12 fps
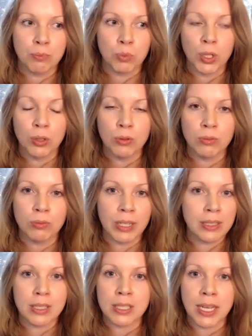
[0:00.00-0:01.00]
Well,
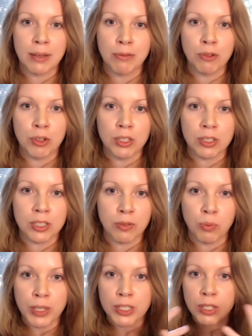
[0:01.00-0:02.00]
it's the same for us.
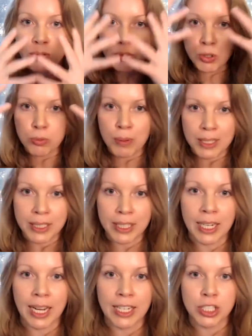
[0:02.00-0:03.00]
If we don't do
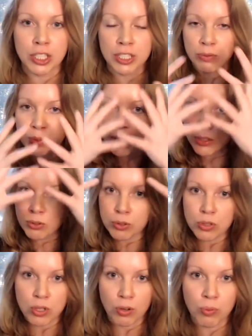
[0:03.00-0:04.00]
pandiculations, if we don't do
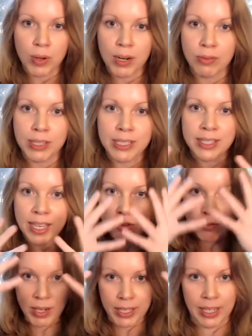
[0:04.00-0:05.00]
software
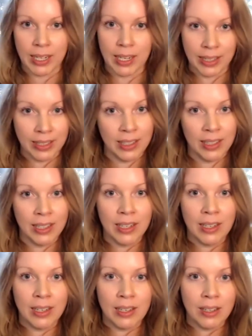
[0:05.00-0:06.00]
resets regularly,
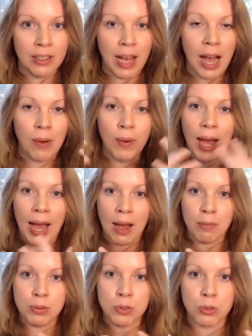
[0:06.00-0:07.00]
our
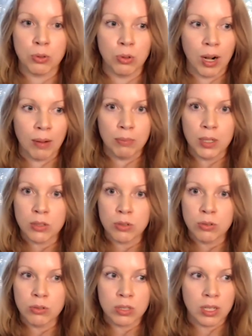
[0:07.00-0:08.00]
apps or our
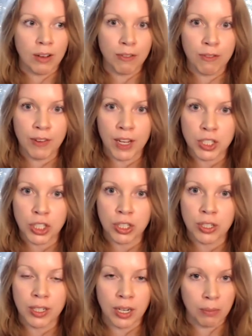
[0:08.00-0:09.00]
muscles and our
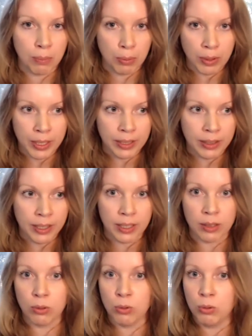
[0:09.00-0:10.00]
fascia and our breathing
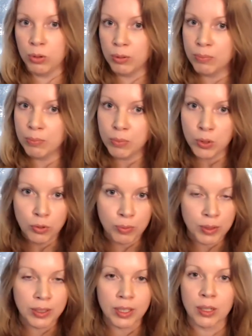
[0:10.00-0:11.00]
and all the
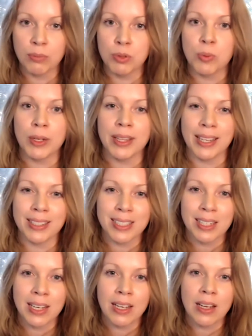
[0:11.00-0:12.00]
movement that comes with it,
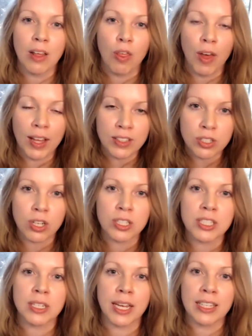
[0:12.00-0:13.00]
that
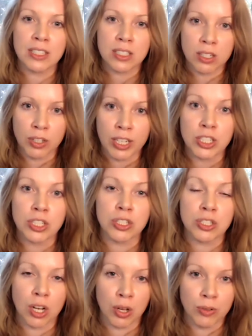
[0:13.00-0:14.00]
starts to get sluggish and
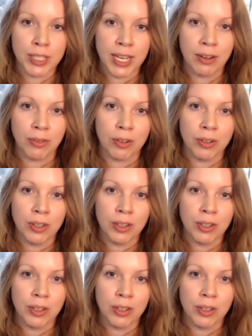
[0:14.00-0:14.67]
slow down.